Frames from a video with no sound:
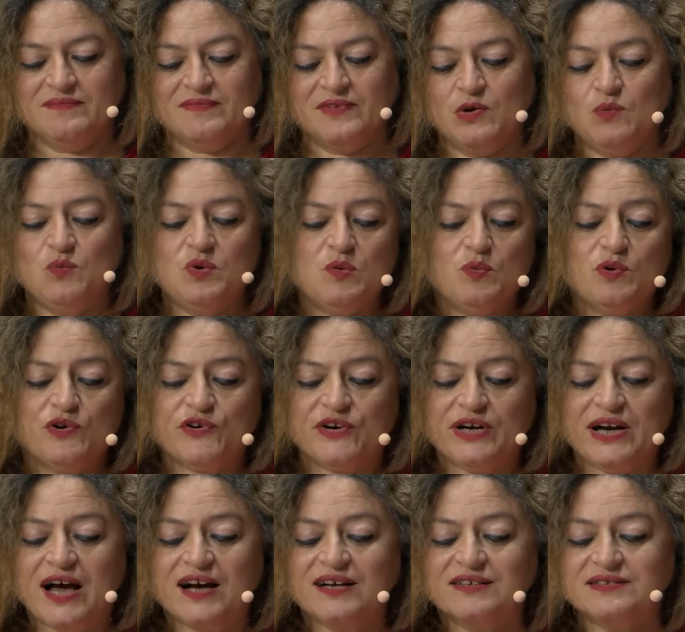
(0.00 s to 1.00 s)
We were
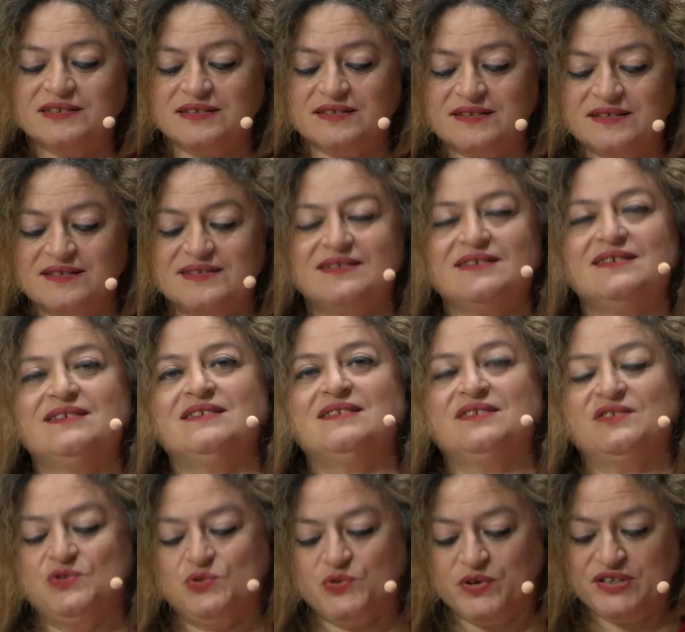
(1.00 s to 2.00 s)
reluctant
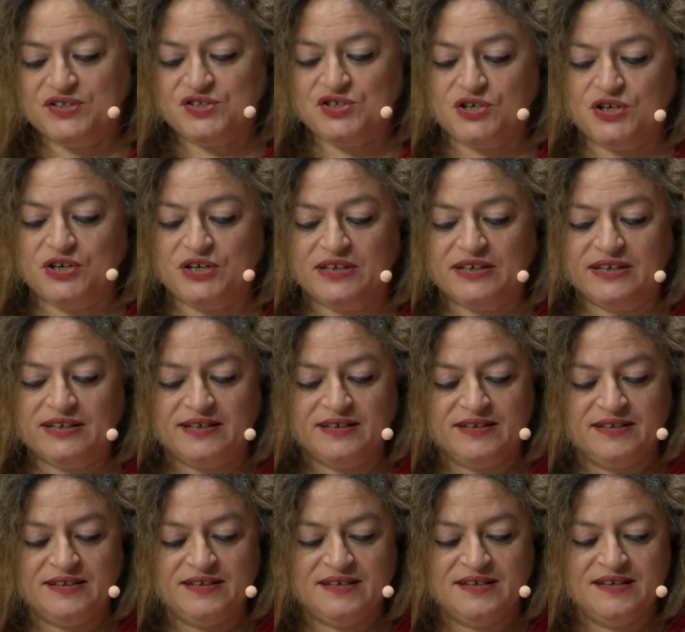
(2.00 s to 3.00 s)
to return,
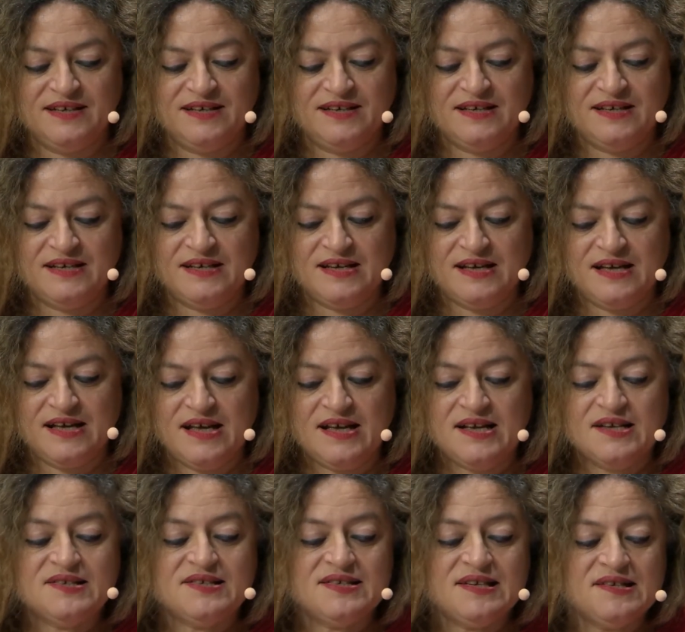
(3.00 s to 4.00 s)

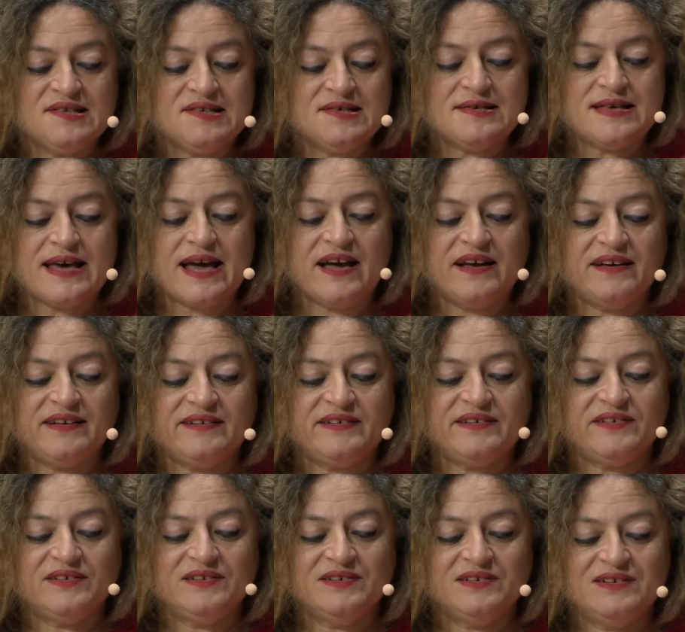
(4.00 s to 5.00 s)
since there,
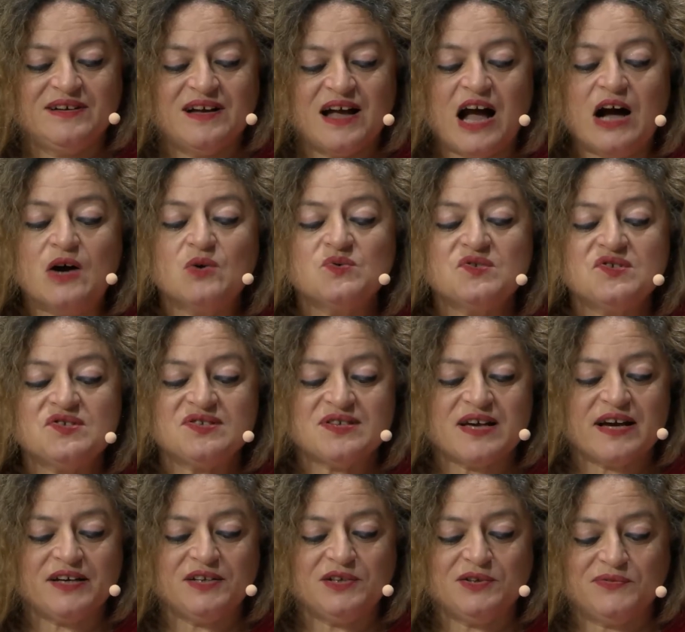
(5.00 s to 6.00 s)

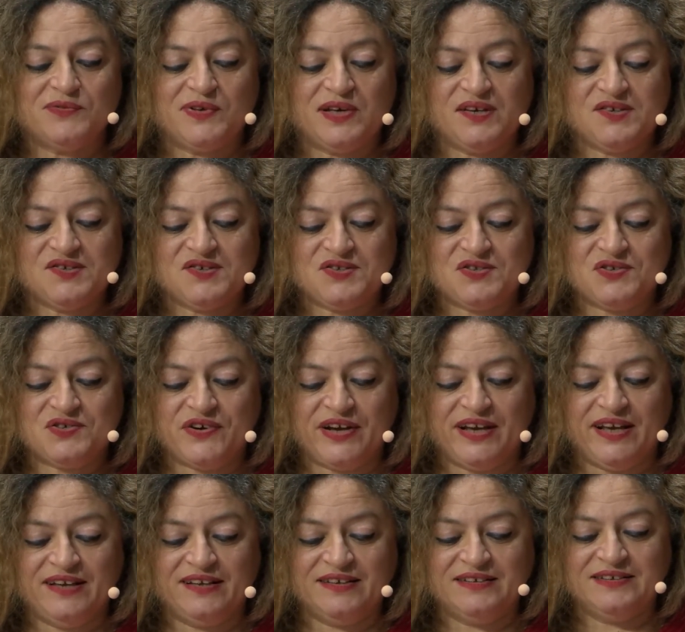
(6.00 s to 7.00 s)
outside of
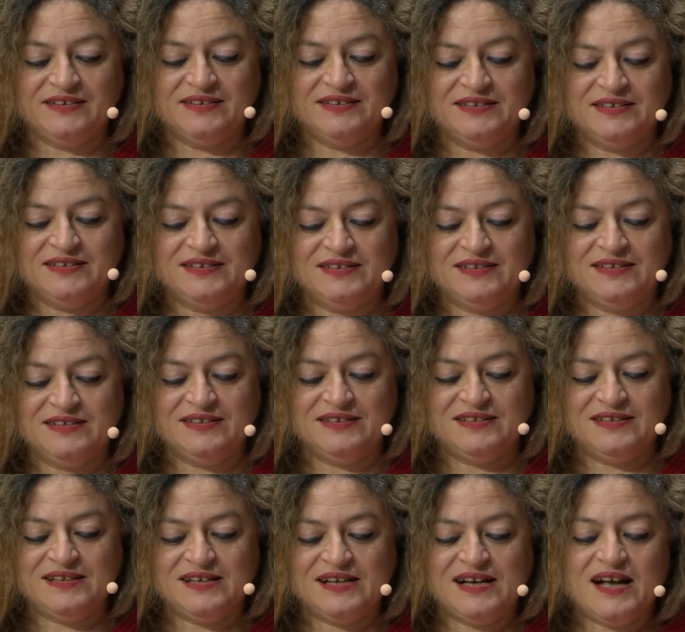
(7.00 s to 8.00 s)
history,
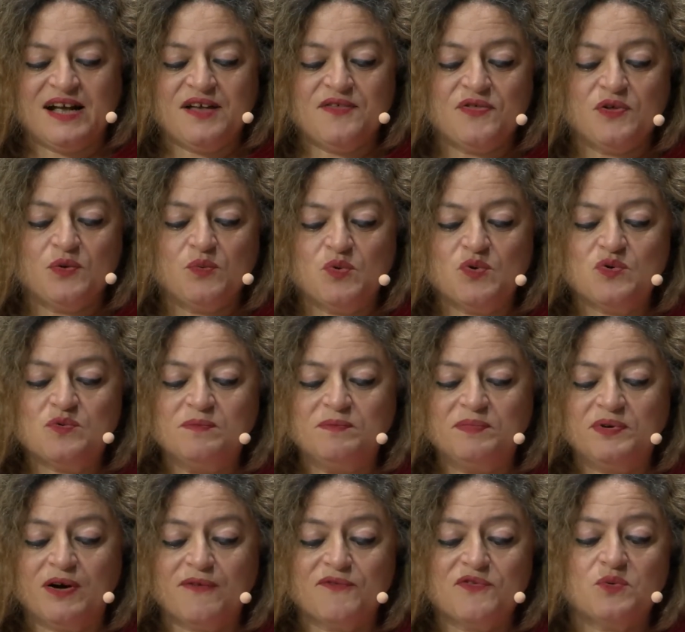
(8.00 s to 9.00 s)
in the womb
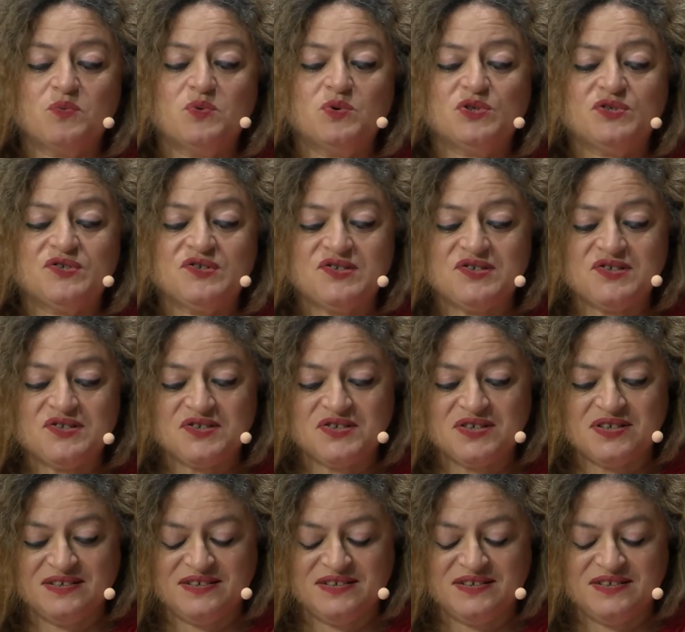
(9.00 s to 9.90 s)
of the woods,